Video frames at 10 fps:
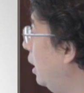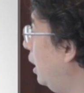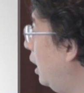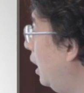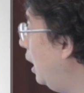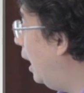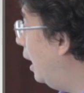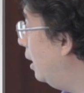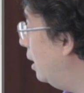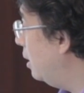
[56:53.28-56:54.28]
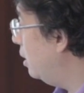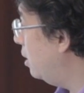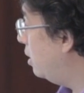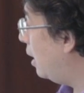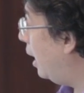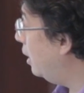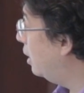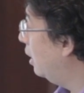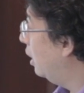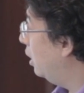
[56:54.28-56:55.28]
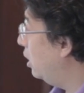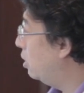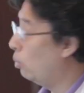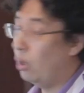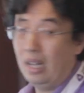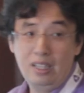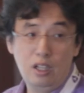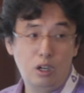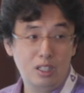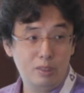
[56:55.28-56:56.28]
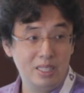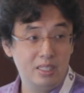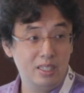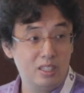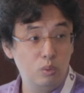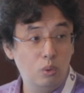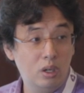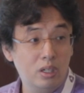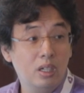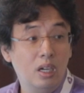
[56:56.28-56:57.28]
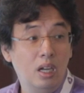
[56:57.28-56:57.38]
D and the site is more like the customization work.